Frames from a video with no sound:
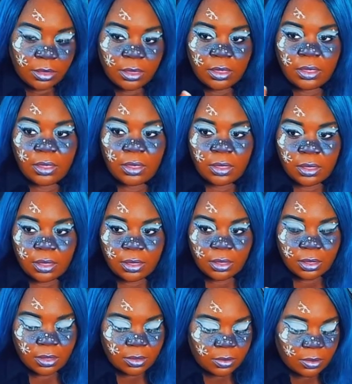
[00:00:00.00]

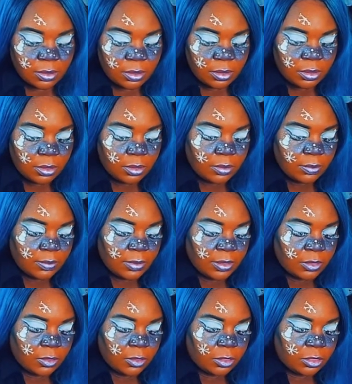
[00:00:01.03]
oh my
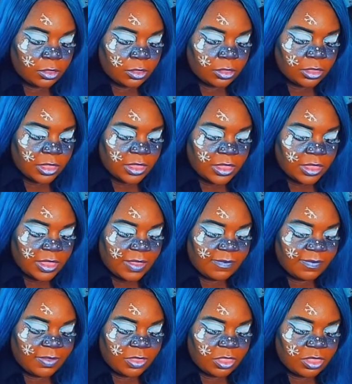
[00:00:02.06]
God, like
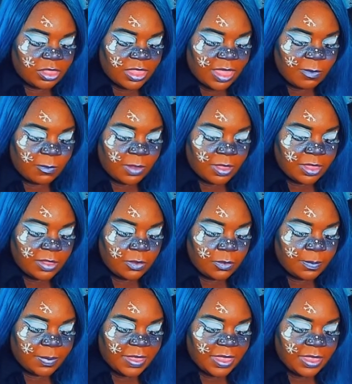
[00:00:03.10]
even just that one little
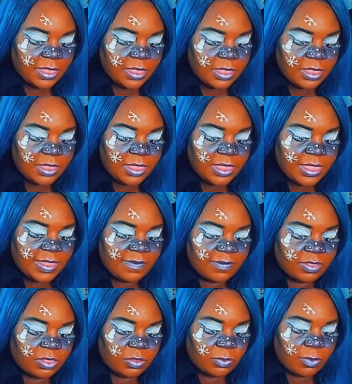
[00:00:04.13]
bit, you leave a
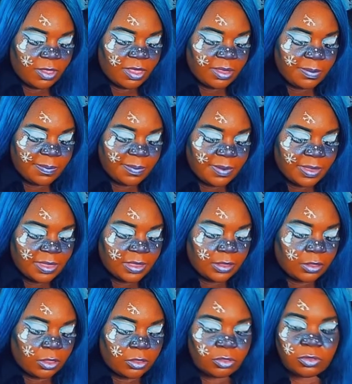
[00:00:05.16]
swipe and it
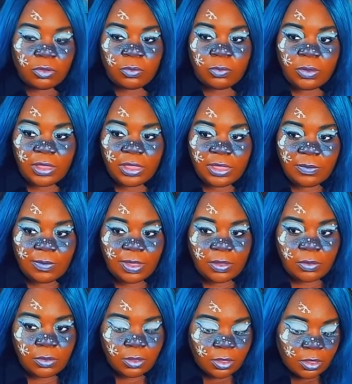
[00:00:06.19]
goes on really
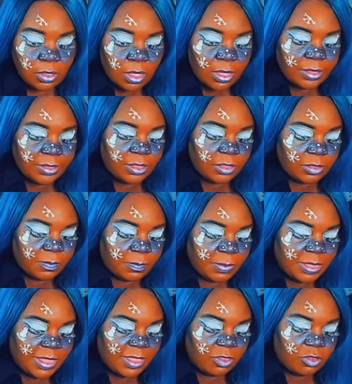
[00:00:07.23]
well. I could
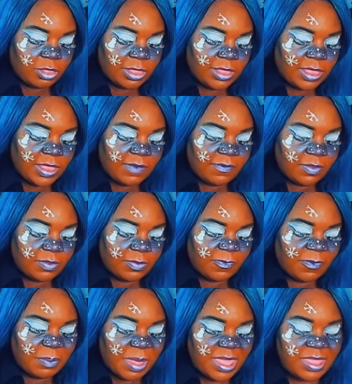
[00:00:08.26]
literally, if I was
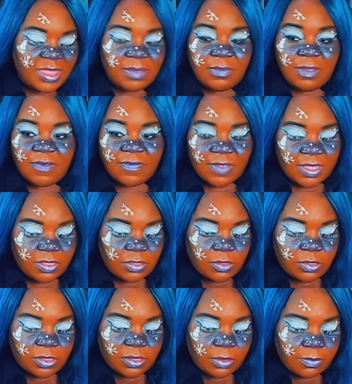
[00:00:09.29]
painting my face,
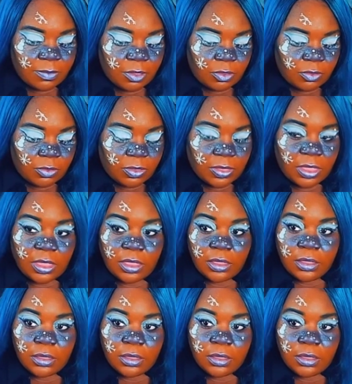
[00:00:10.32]
do so much of that.